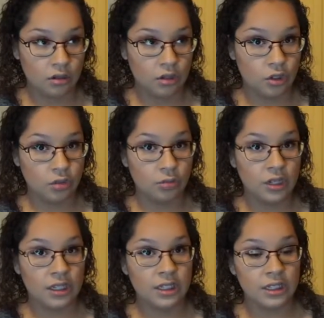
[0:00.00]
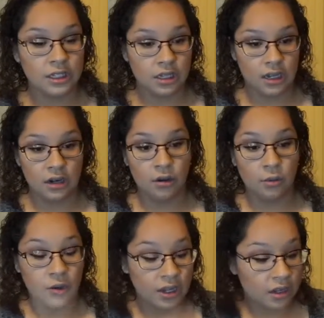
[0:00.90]
2 months and a
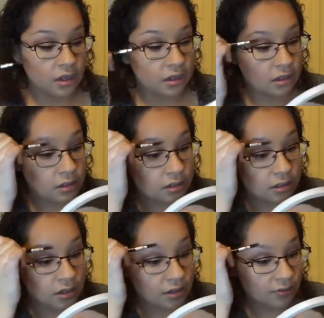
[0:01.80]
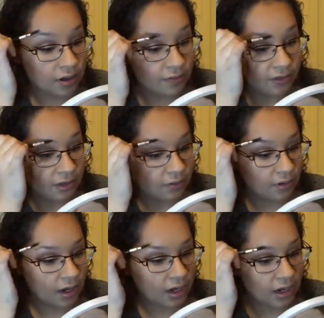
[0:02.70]
week to get everything
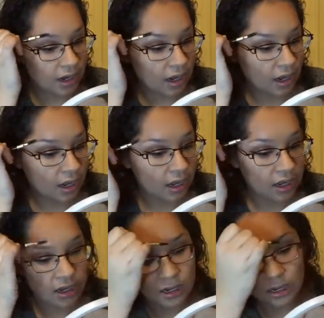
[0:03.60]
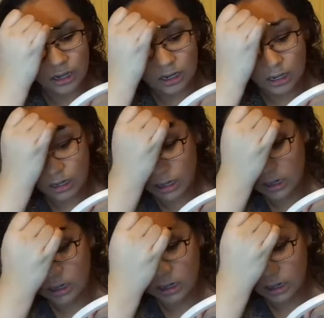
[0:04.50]
ready, and
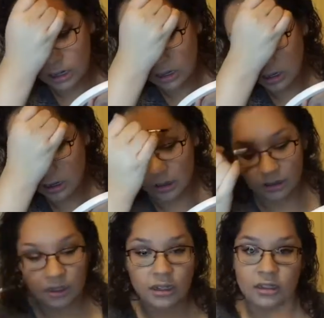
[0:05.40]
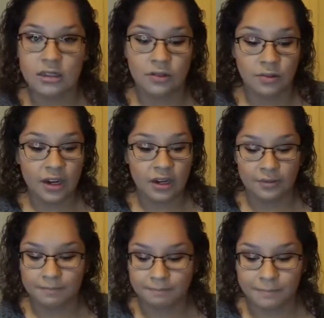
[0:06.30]
nothing is ready.
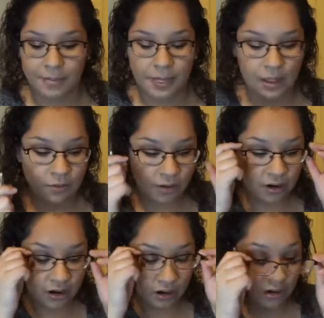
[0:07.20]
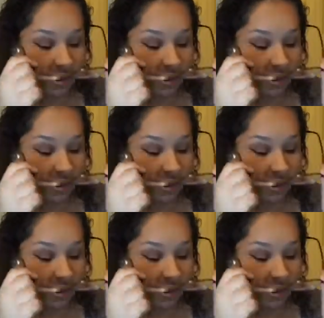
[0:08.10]
We're